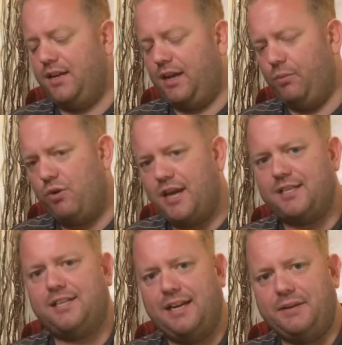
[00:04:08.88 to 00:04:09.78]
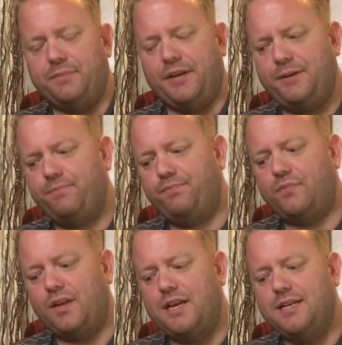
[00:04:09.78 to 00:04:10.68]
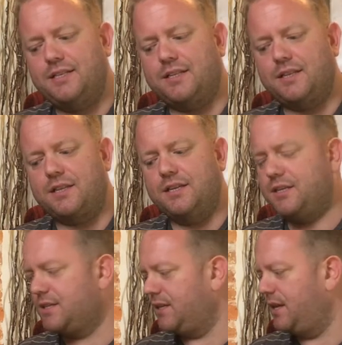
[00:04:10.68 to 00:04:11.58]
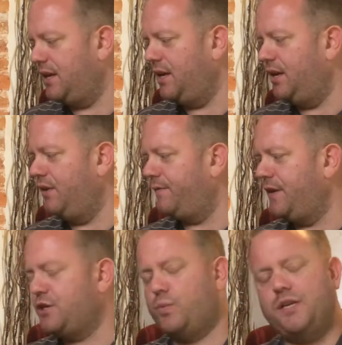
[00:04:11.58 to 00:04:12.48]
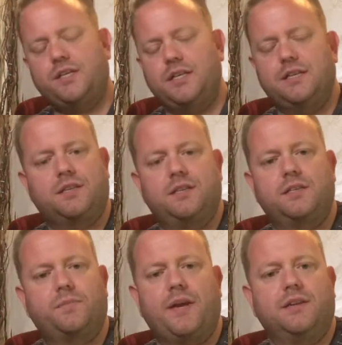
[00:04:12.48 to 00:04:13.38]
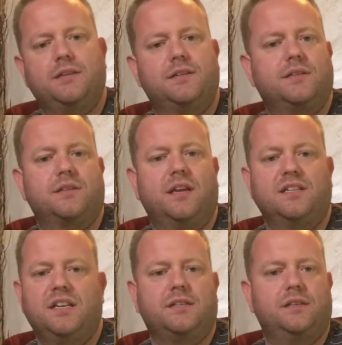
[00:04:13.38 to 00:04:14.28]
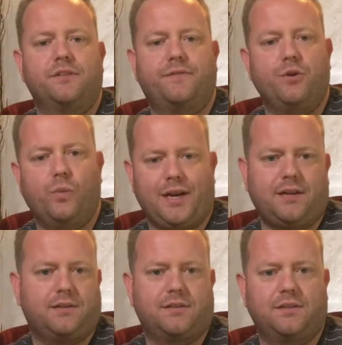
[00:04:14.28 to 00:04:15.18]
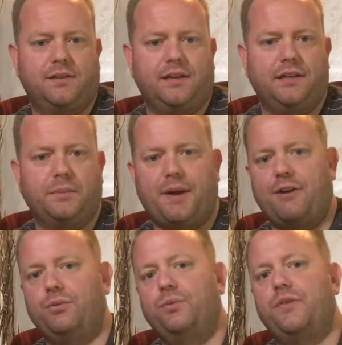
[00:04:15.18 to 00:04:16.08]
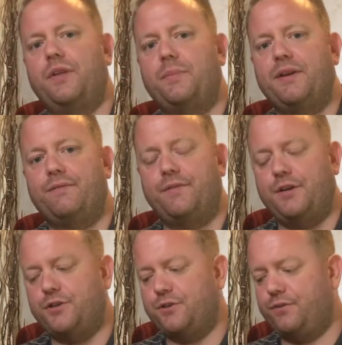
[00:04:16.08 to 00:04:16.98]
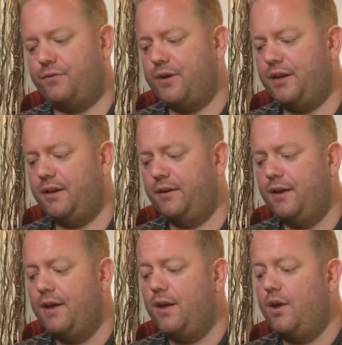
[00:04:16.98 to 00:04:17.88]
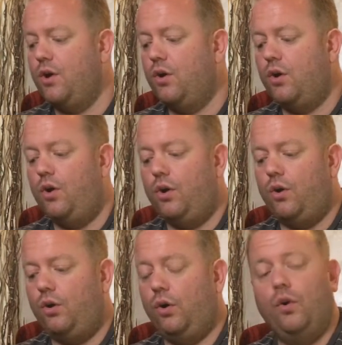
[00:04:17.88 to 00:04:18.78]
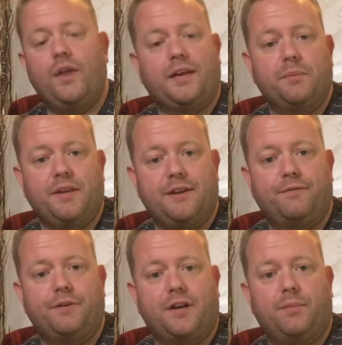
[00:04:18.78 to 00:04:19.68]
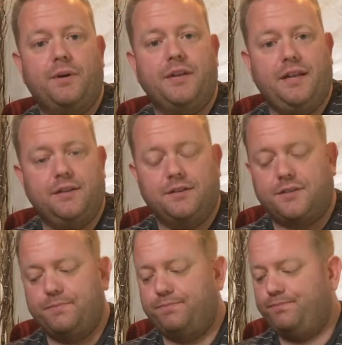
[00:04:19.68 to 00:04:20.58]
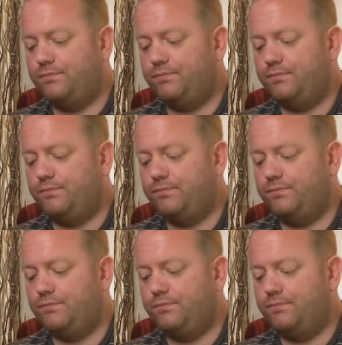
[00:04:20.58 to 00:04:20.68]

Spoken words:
And what that's telling me is that finished whiskies can spend as little as a few weeks in the barrel that they're being finished off in, or they can be there for a couple of years.